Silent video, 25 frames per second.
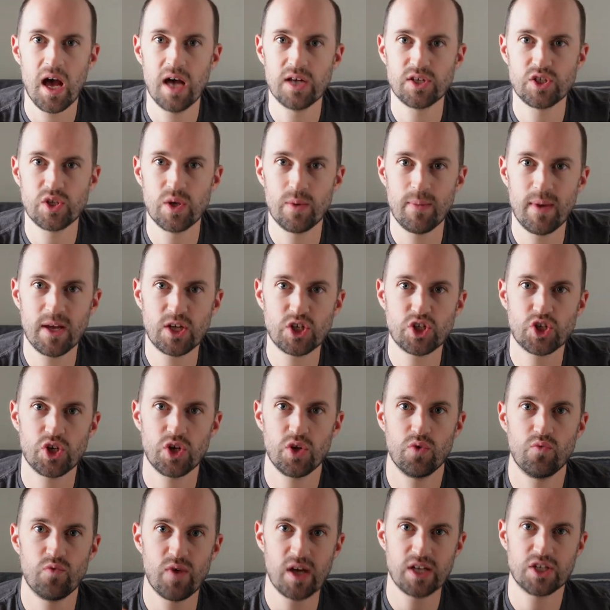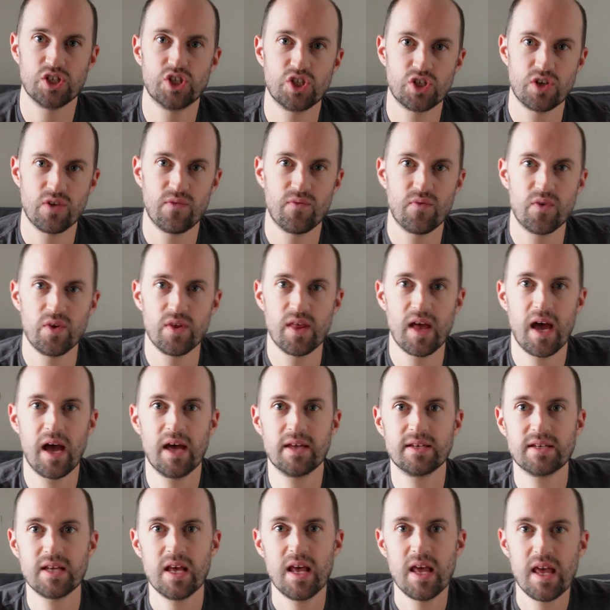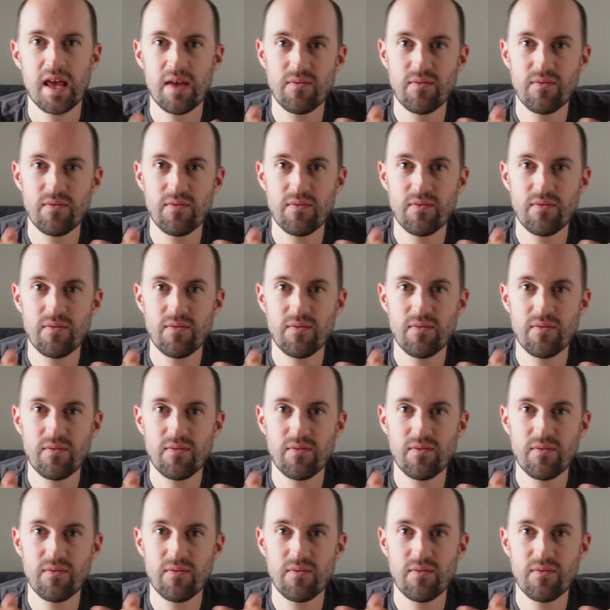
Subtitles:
So make sure you register for that.